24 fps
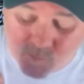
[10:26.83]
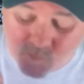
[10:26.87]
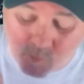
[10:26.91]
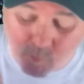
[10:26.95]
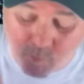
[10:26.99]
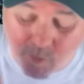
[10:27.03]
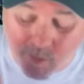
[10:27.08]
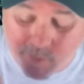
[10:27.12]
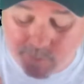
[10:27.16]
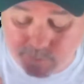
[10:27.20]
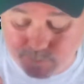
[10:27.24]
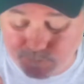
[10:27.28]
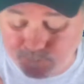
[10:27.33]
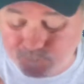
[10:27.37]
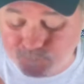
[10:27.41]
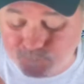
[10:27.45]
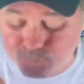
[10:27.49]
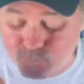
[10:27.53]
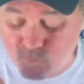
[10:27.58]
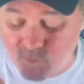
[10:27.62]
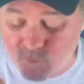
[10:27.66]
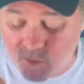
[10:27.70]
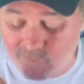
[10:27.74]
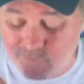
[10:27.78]
But
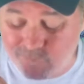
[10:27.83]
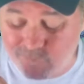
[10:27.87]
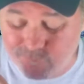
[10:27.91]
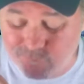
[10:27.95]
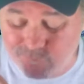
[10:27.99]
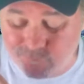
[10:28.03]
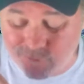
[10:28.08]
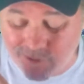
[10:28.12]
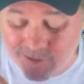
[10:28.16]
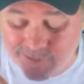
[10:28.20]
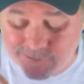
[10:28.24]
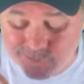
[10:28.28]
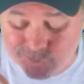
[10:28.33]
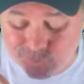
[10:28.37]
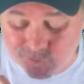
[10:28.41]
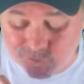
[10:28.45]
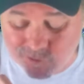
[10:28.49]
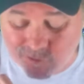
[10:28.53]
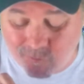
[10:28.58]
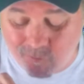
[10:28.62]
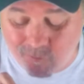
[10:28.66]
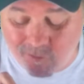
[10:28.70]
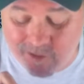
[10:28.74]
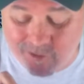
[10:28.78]
this is actually
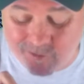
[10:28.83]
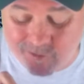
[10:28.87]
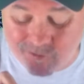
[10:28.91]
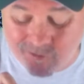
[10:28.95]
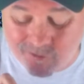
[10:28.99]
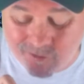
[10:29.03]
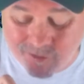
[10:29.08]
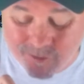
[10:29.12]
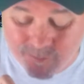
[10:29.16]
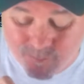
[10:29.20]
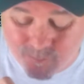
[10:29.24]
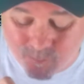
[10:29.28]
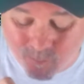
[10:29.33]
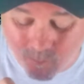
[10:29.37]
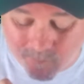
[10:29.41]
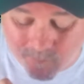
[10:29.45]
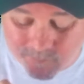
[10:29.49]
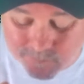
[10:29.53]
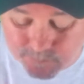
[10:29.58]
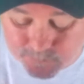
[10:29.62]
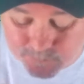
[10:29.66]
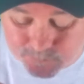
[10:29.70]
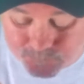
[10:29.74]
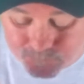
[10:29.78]
quite good.
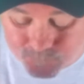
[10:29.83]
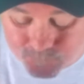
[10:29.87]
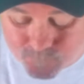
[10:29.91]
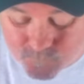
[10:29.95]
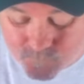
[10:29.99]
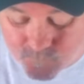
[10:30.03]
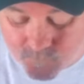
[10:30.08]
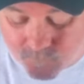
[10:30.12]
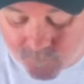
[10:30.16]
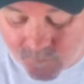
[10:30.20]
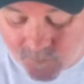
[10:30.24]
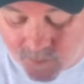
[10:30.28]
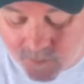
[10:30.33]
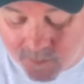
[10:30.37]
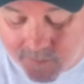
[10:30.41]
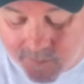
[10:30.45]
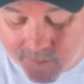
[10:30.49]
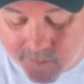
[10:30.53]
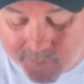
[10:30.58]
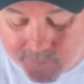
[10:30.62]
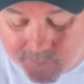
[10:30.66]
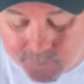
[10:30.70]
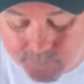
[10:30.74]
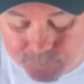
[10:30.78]

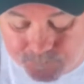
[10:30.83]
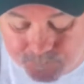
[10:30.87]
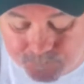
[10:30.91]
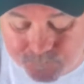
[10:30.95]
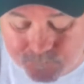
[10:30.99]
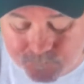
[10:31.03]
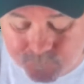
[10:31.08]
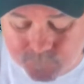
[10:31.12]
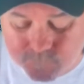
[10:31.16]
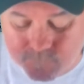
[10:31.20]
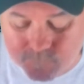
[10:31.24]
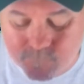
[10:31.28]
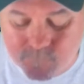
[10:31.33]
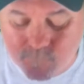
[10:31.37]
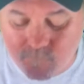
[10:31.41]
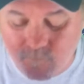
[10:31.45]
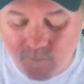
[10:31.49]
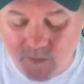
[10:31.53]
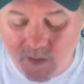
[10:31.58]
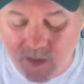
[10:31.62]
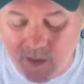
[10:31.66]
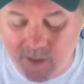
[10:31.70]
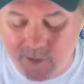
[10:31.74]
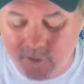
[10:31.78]

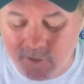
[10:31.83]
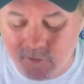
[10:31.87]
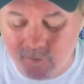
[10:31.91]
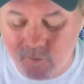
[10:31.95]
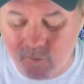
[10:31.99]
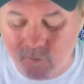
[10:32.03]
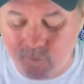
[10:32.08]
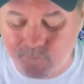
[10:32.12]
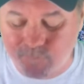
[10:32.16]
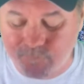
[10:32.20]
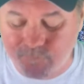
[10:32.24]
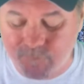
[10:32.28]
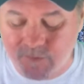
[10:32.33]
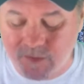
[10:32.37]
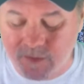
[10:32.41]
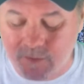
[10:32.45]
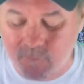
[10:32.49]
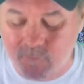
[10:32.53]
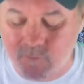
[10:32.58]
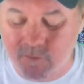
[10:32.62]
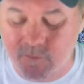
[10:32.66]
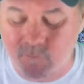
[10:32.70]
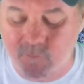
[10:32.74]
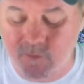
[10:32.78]
I know that I
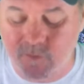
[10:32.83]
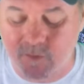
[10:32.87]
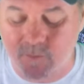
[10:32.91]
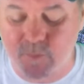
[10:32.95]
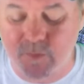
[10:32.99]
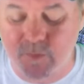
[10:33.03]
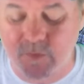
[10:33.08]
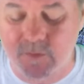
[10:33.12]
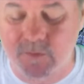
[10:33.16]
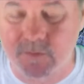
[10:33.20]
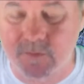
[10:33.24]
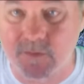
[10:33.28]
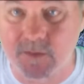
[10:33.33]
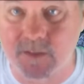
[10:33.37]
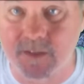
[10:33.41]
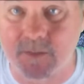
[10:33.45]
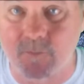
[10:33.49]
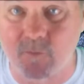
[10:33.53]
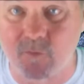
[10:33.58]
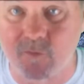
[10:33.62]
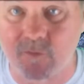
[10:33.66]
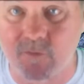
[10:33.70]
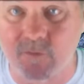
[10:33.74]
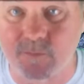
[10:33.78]
wouldn't want to put any
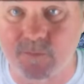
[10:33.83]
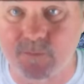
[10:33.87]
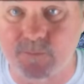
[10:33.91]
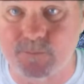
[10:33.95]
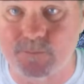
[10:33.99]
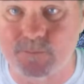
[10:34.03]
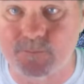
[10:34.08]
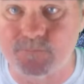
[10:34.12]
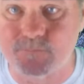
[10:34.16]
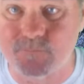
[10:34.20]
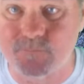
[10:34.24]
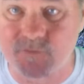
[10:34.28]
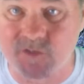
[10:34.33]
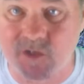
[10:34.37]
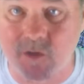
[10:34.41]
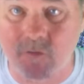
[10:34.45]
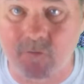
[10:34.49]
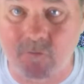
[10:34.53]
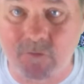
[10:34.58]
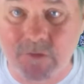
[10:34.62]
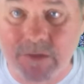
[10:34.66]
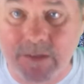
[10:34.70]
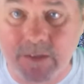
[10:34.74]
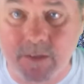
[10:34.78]
more
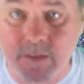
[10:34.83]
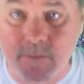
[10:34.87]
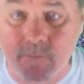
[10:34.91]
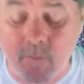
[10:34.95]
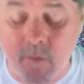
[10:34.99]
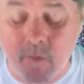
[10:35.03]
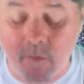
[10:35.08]
salt in it.